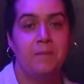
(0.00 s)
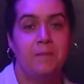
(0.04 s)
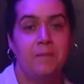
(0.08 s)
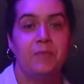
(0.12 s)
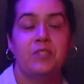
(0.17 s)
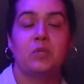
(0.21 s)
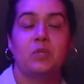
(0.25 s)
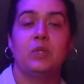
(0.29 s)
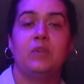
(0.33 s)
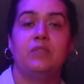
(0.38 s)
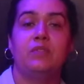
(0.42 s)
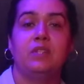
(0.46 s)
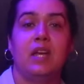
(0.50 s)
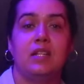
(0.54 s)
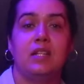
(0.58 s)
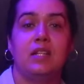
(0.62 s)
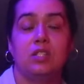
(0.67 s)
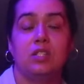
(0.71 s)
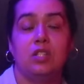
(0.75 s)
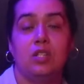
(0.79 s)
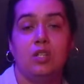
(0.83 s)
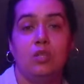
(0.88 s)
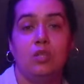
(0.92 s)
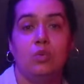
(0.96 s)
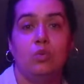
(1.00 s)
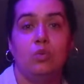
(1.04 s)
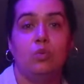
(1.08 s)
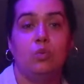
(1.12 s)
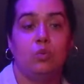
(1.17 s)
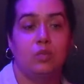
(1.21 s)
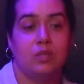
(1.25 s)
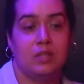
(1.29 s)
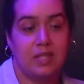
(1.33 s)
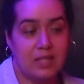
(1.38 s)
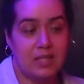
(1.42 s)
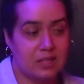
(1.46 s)
So if that's
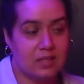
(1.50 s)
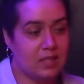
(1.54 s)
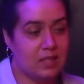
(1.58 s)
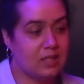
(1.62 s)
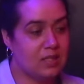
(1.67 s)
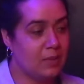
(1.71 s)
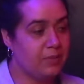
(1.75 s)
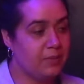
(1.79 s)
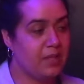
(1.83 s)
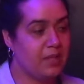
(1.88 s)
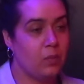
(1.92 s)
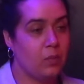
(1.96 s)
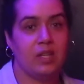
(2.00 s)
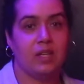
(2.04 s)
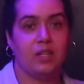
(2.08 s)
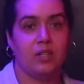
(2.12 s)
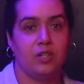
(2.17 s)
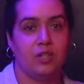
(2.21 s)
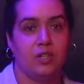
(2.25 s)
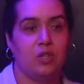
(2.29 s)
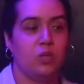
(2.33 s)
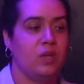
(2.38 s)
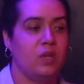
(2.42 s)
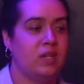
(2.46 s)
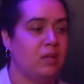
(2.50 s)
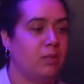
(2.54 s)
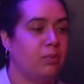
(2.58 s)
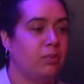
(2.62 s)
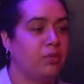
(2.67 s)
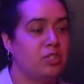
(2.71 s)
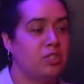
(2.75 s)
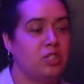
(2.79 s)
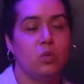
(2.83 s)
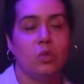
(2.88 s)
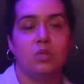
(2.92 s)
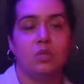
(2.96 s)
you, this is something we can do. We can
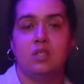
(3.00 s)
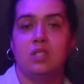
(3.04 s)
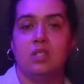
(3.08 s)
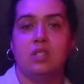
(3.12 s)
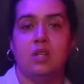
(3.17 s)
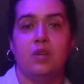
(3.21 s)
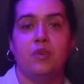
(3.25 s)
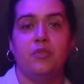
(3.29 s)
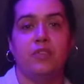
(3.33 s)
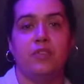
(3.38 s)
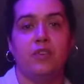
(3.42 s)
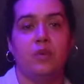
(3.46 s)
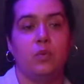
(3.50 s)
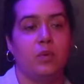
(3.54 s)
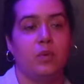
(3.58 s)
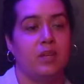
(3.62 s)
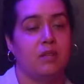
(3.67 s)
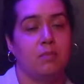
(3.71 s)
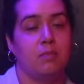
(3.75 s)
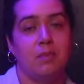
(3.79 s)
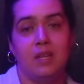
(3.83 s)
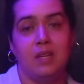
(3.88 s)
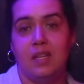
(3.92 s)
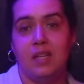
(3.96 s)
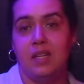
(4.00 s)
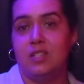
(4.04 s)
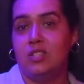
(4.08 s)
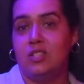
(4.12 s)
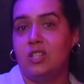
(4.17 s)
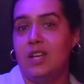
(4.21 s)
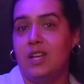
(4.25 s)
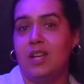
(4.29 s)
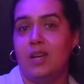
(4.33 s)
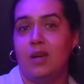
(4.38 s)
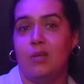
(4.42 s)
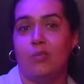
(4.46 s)
put you on the sofa with me,
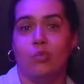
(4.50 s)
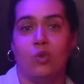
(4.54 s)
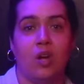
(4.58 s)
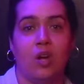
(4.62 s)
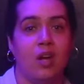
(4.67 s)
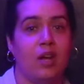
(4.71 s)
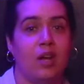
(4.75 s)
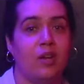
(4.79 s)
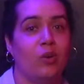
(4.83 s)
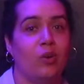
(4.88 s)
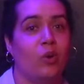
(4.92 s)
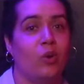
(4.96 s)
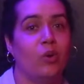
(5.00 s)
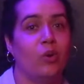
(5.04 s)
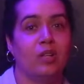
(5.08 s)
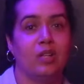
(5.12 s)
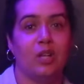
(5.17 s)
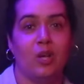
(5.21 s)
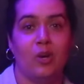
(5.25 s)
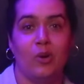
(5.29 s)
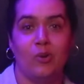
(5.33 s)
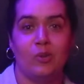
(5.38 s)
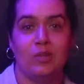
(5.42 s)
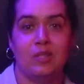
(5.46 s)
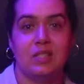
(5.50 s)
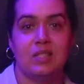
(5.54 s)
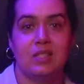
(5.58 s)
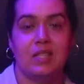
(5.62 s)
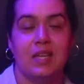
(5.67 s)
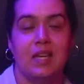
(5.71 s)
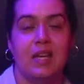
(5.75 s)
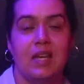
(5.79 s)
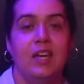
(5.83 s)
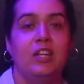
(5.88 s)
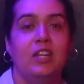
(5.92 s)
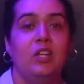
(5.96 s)
Jam, Ron, or Los.
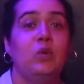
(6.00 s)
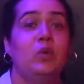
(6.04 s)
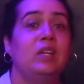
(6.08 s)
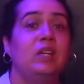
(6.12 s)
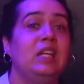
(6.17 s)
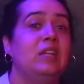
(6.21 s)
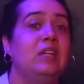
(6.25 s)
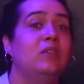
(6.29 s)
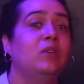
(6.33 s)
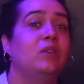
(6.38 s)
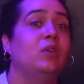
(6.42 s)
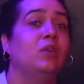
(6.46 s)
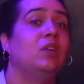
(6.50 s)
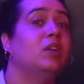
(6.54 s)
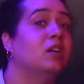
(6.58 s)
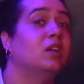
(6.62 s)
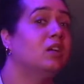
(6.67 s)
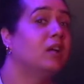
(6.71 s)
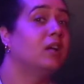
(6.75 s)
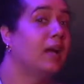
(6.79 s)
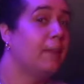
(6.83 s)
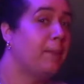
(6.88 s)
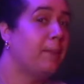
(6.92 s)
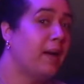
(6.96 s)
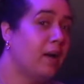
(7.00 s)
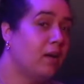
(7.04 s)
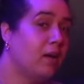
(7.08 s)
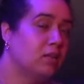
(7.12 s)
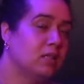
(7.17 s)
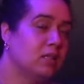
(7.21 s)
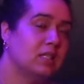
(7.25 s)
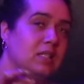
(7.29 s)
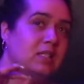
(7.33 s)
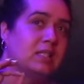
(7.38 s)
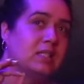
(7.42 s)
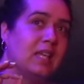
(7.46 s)
You can even look
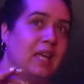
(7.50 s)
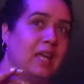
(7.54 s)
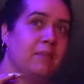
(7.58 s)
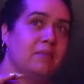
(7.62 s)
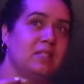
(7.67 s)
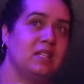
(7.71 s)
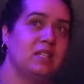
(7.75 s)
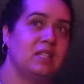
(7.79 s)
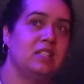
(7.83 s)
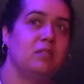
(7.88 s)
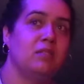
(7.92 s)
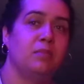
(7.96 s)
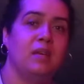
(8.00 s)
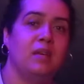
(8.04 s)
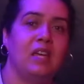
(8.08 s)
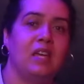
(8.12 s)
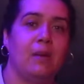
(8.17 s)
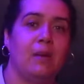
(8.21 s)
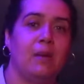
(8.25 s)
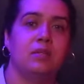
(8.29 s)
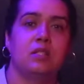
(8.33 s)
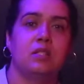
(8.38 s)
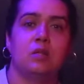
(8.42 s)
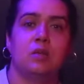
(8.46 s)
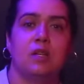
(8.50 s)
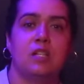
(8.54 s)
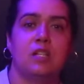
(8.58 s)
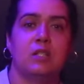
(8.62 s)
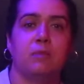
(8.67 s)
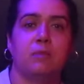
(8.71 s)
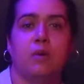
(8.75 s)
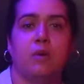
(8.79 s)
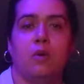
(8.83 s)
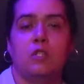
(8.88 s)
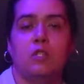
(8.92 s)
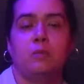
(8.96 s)
about the same sense of being able to
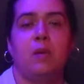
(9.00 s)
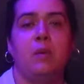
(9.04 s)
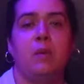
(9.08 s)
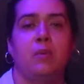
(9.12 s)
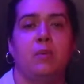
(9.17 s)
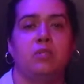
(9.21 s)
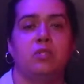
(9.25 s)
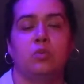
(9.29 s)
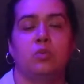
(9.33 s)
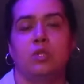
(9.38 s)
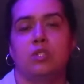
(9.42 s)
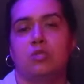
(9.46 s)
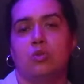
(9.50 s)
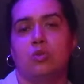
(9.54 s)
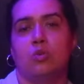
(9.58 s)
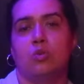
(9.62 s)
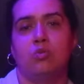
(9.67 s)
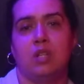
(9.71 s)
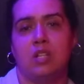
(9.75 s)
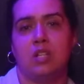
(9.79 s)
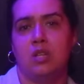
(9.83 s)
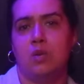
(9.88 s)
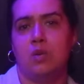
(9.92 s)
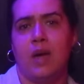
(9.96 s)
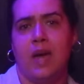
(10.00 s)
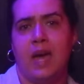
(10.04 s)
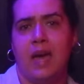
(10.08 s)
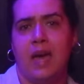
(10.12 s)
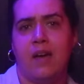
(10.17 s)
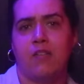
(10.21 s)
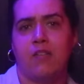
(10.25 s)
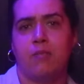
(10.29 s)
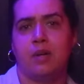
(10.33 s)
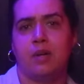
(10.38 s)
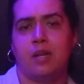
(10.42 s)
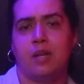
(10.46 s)
expose people to a truth that you
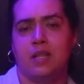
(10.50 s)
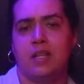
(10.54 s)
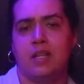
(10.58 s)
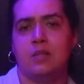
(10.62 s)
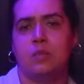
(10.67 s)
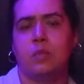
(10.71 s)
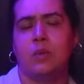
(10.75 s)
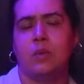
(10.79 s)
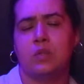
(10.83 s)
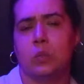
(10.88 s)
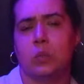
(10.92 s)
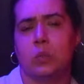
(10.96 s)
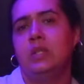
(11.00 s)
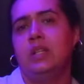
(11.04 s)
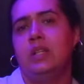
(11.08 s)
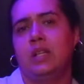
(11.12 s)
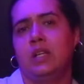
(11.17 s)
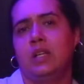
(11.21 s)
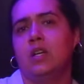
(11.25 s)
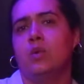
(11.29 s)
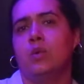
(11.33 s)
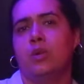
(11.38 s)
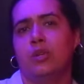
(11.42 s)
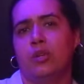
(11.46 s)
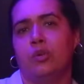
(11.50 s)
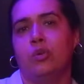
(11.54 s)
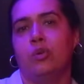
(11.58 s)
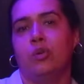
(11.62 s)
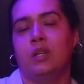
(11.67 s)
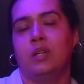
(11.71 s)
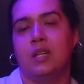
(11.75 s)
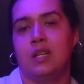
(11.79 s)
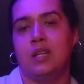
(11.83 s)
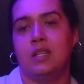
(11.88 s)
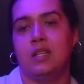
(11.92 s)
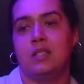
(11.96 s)
have, because what's really going
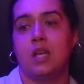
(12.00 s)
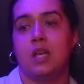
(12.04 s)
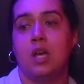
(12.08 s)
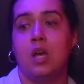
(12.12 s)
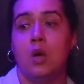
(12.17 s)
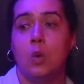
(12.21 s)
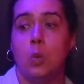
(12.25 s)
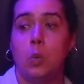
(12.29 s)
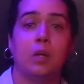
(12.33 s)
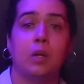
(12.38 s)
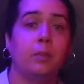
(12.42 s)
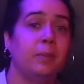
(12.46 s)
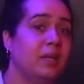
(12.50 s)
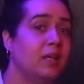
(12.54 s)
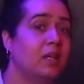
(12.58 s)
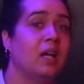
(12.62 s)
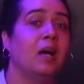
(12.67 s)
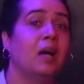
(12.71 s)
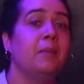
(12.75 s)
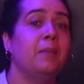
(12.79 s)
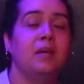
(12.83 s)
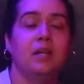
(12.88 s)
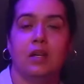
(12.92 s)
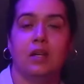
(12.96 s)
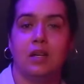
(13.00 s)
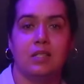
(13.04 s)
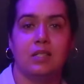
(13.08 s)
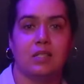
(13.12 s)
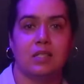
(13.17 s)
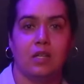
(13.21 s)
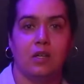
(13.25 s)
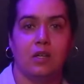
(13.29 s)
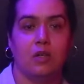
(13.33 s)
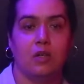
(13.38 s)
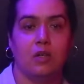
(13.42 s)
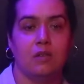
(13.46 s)
on is we're becoming
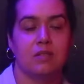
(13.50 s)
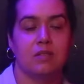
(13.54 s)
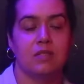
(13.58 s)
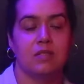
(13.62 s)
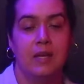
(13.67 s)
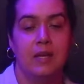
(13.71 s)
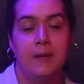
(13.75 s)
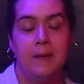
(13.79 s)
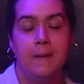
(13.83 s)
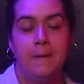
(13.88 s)
ourselves.